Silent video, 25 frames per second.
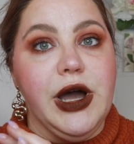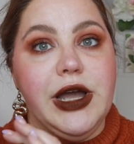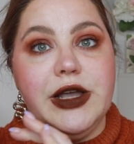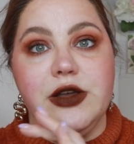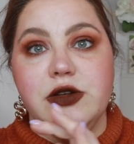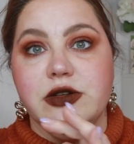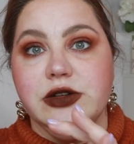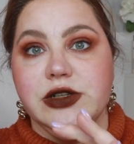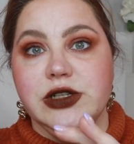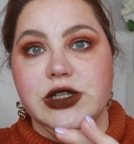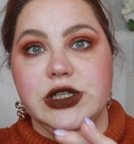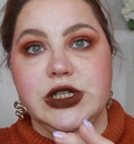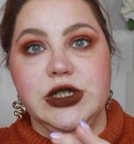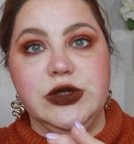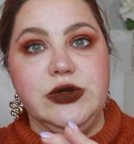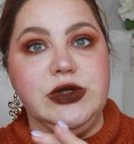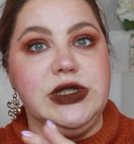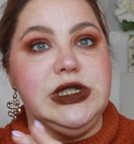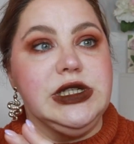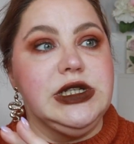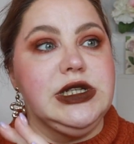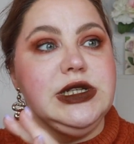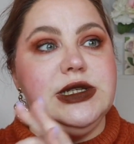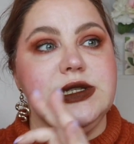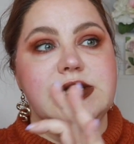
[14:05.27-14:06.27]
I couldn't
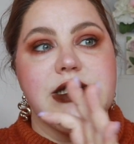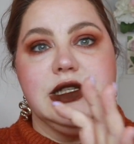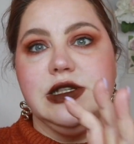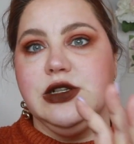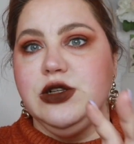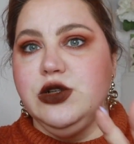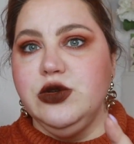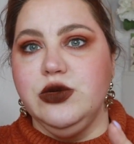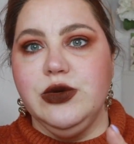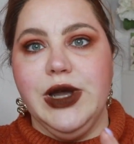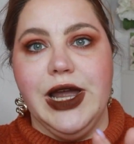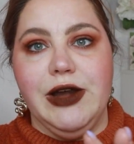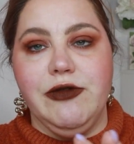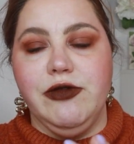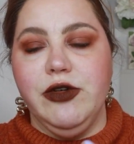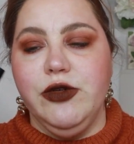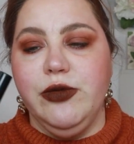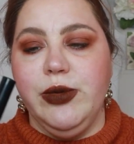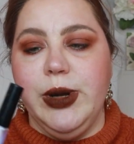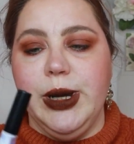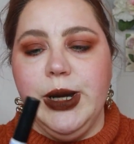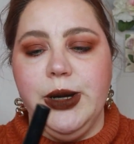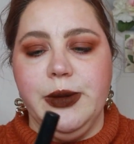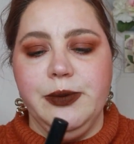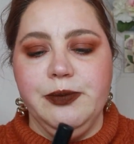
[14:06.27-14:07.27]
use it, it's glue
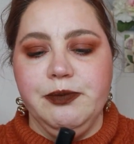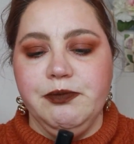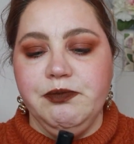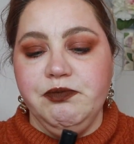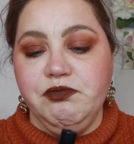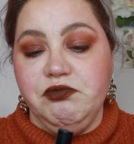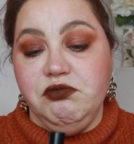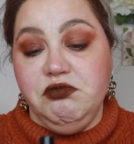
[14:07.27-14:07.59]
everywhere.